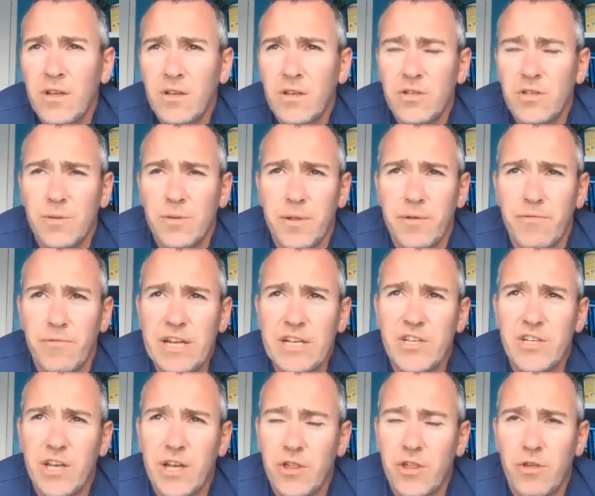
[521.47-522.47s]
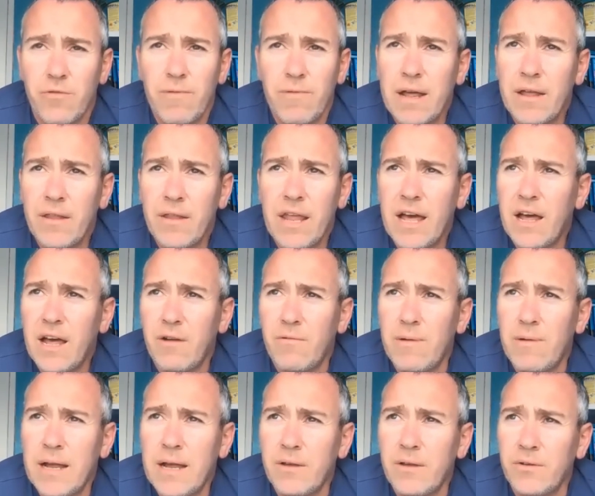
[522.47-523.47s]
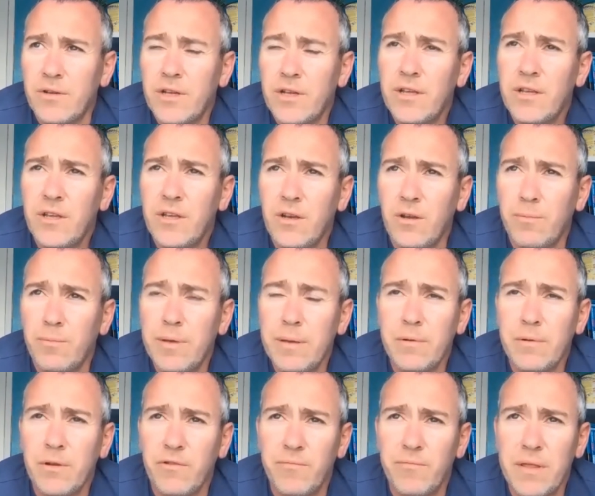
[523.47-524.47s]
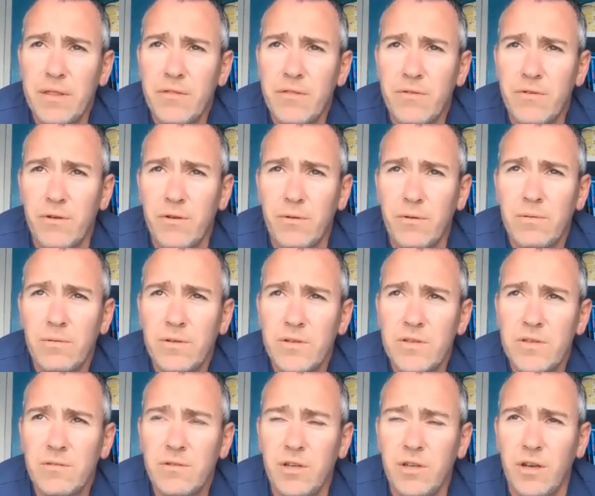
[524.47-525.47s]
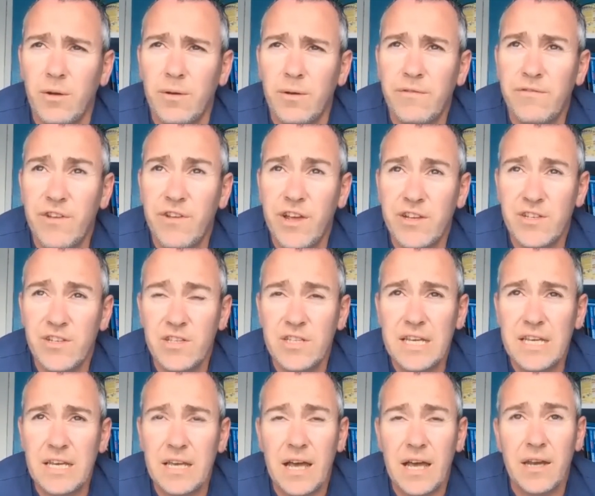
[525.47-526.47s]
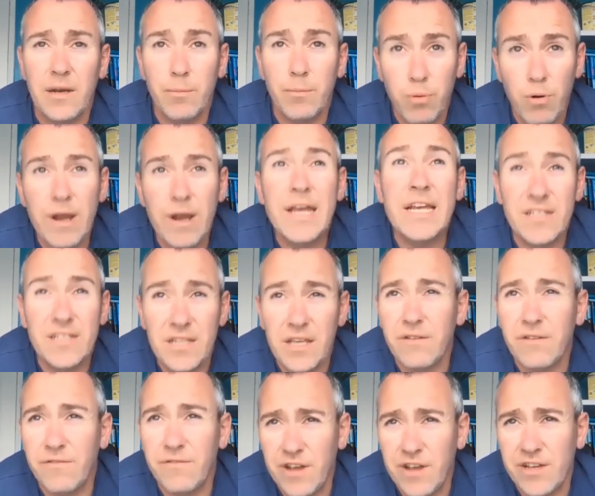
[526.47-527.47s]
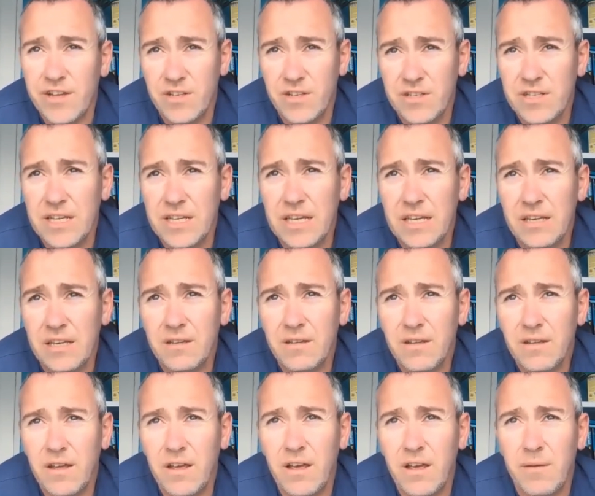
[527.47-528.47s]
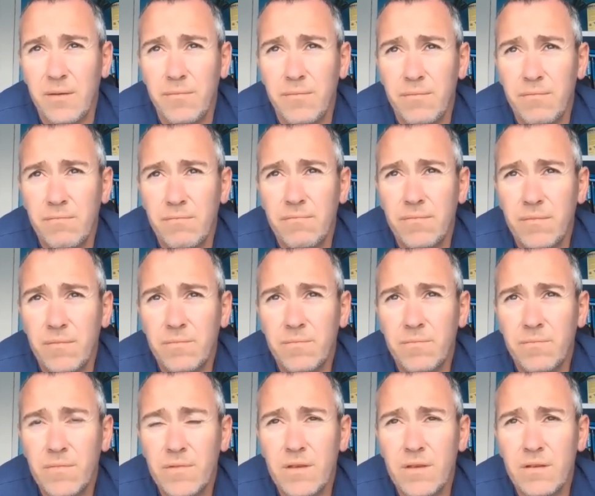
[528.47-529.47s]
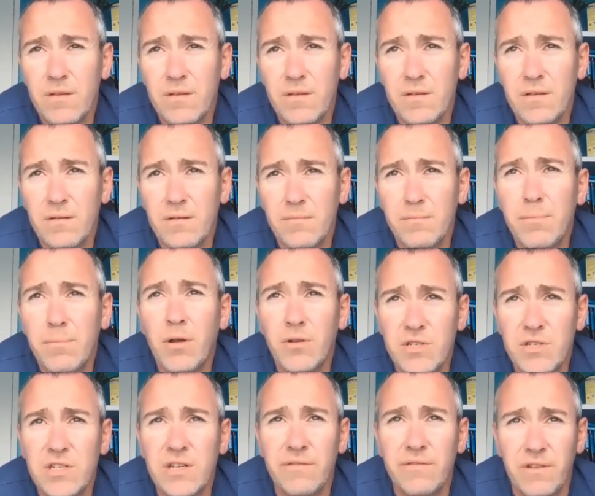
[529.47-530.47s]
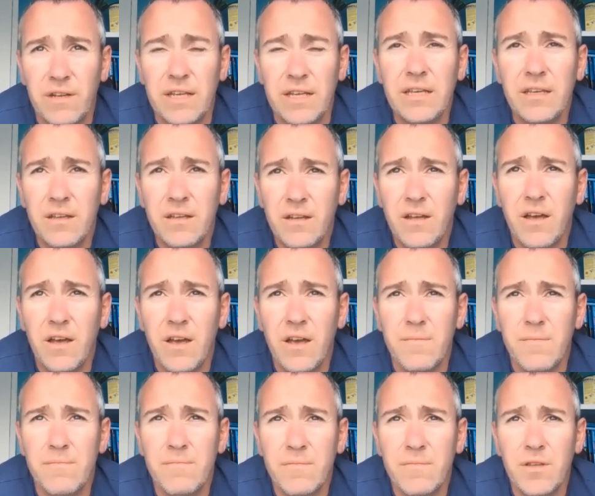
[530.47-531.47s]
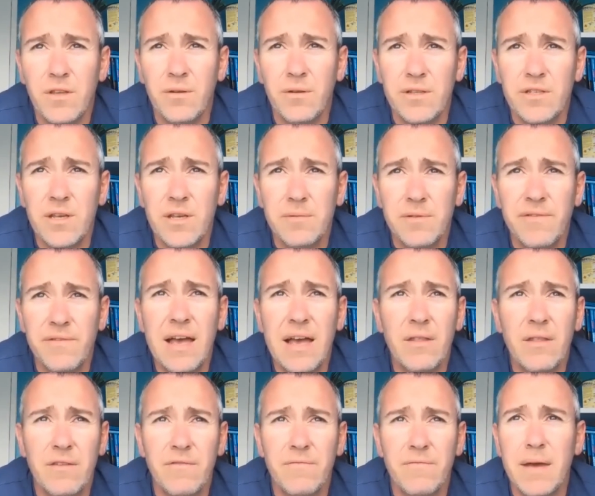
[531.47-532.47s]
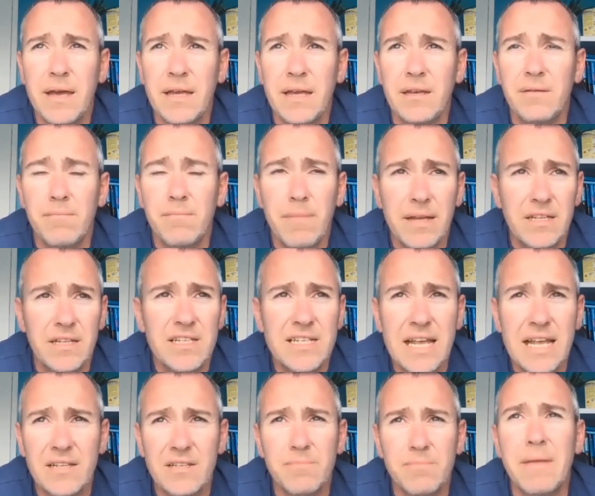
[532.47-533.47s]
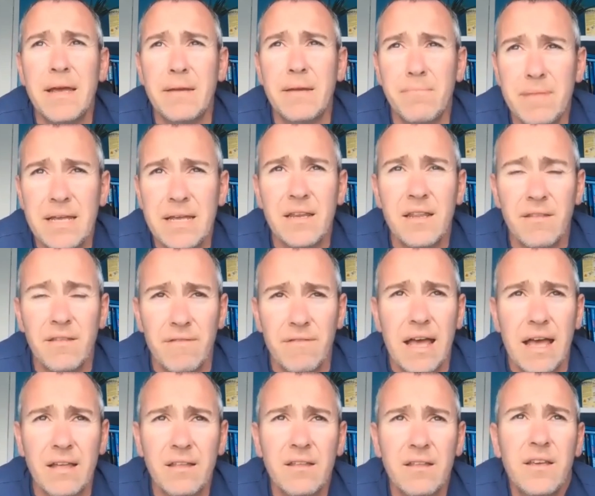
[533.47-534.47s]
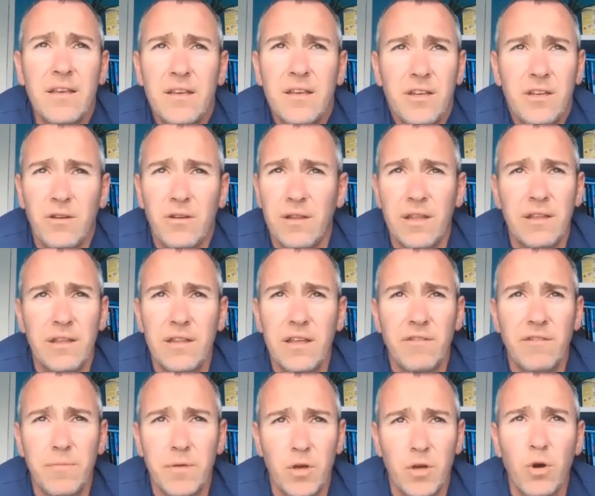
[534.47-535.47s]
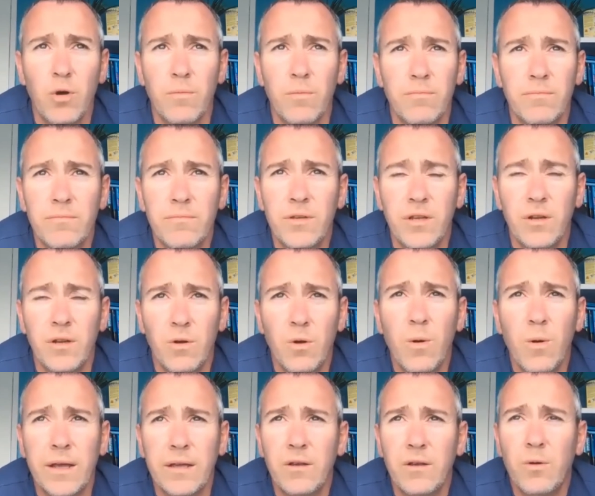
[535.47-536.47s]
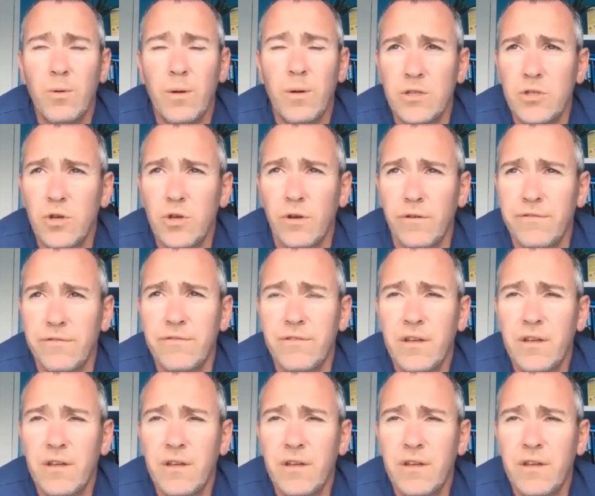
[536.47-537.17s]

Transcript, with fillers: some of the research around that, around you know people who've been through you know adversity and appraise the adversity um, positively um, you know, in terms of how they've made made sense, made meaning of that. You know, they, they've become you know quite quite tough